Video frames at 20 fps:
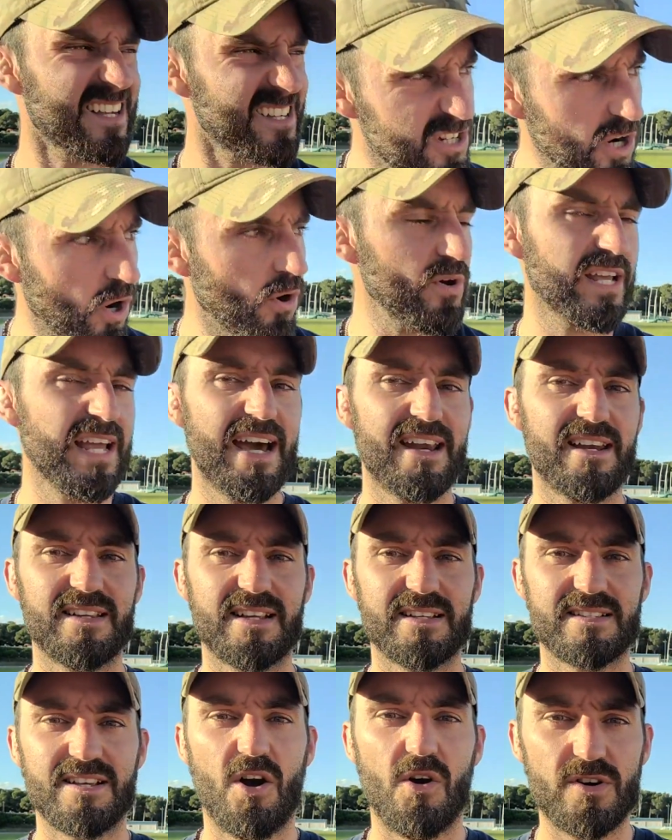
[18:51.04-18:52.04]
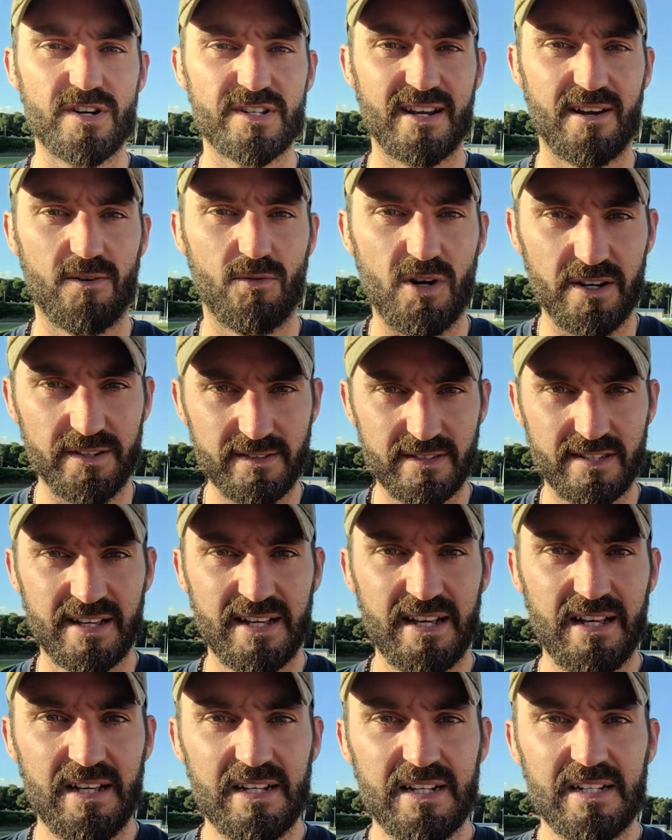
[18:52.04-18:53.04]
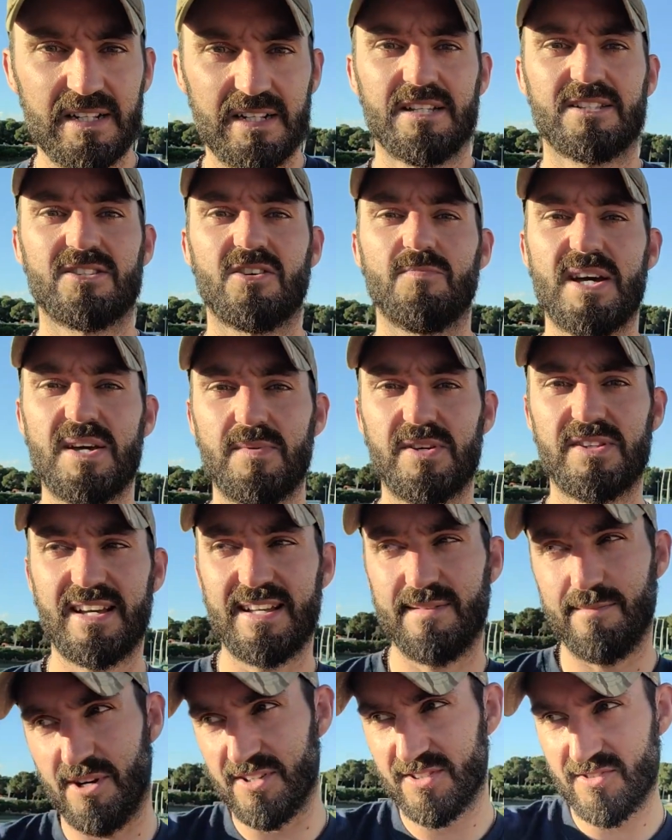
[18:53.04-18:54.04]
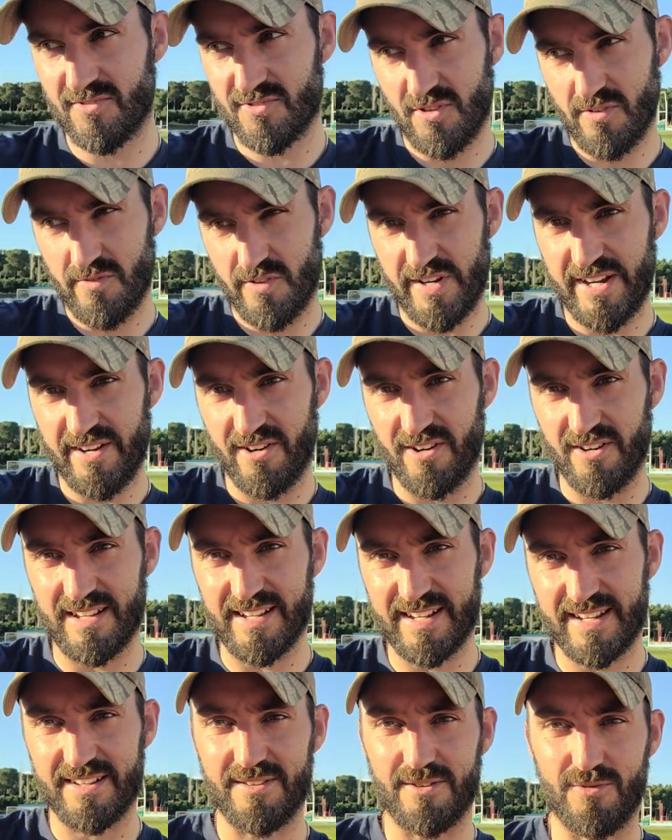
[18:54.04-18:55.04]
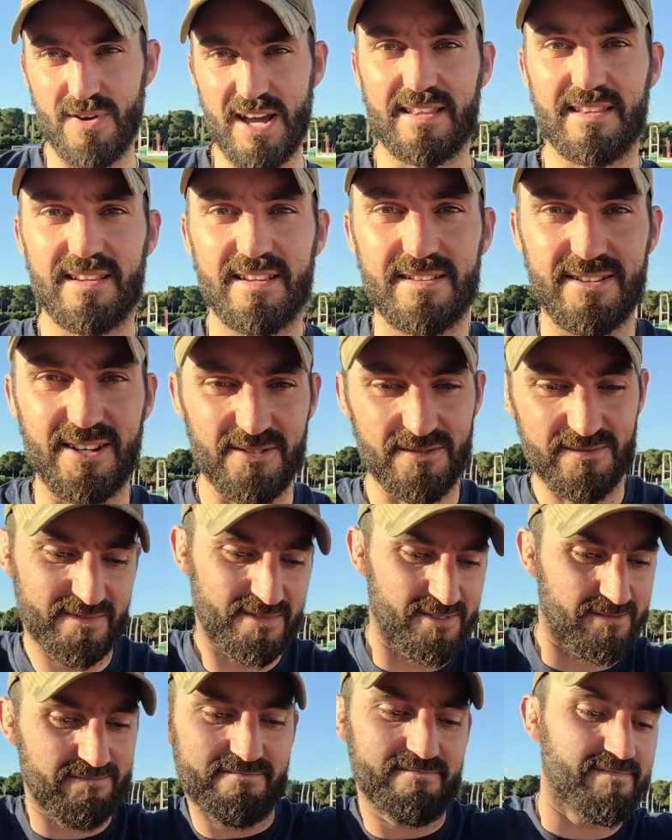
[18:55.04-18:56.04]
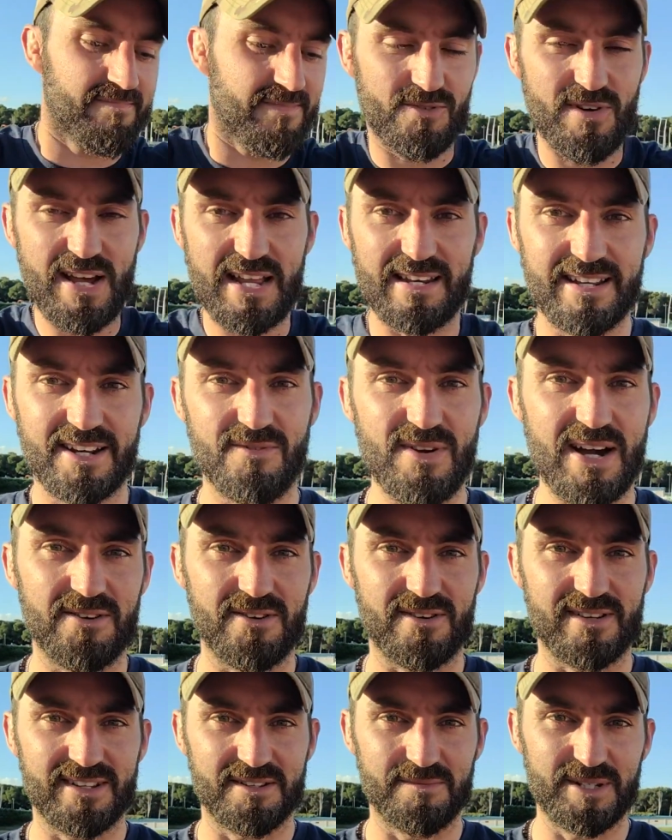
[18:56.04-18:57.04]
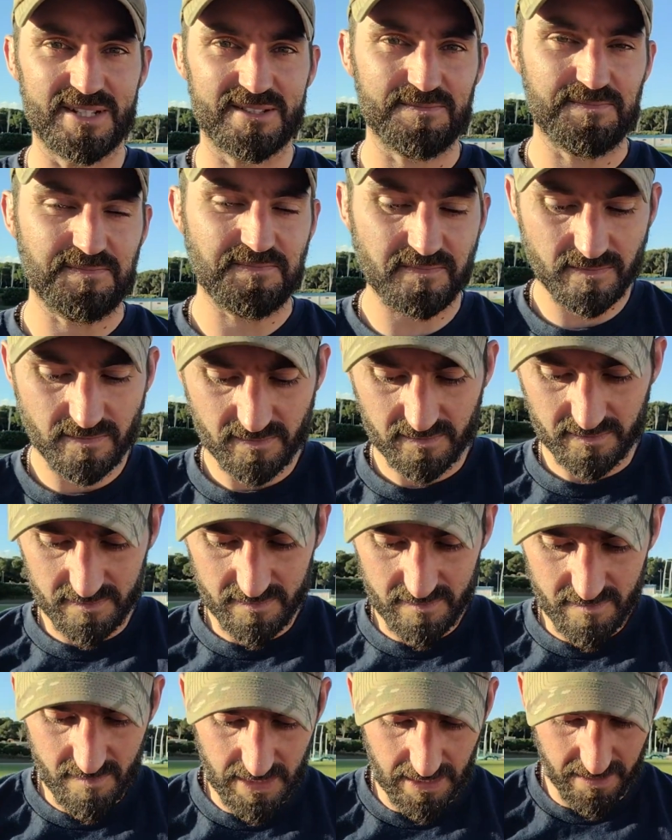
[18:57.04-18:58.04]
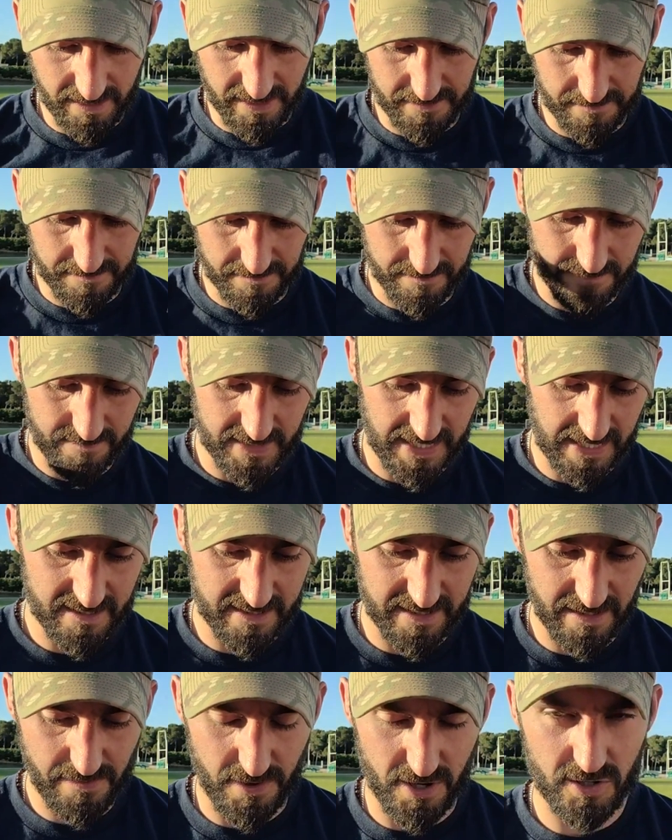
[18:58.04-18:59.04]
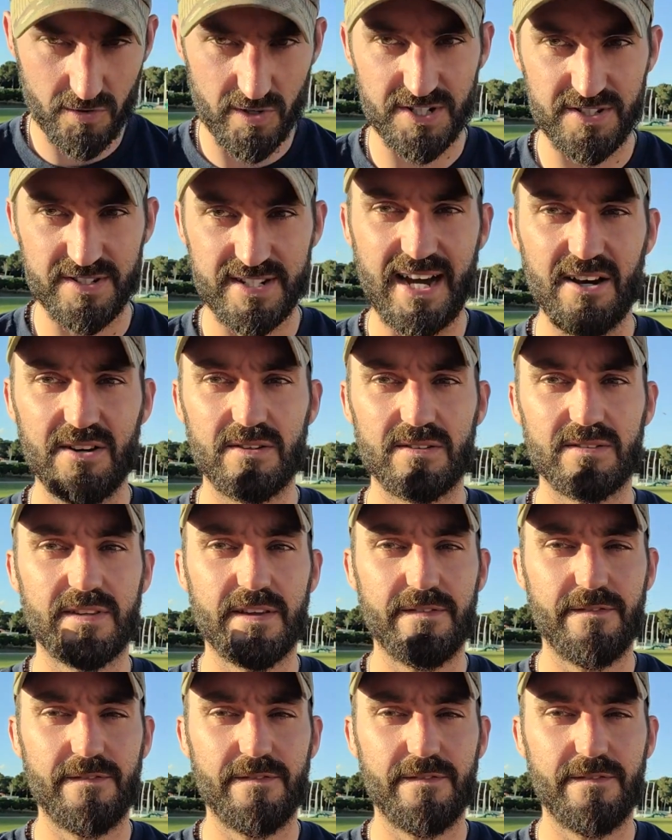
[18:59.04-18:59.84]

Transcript: going at it as hard as I want. So maybe the monsters over here are like rattling around a little bit. That's the 3rd question. Now, the